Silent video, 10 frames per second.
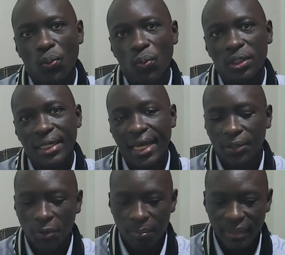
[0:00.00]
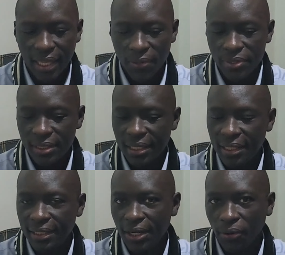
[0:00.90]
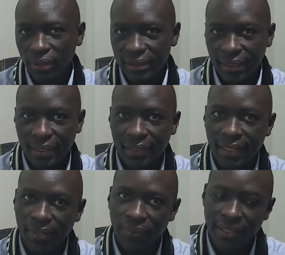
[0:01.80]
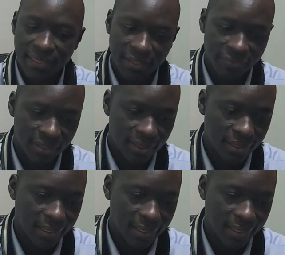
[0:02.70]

what ad copy they're using, the content, the creatives.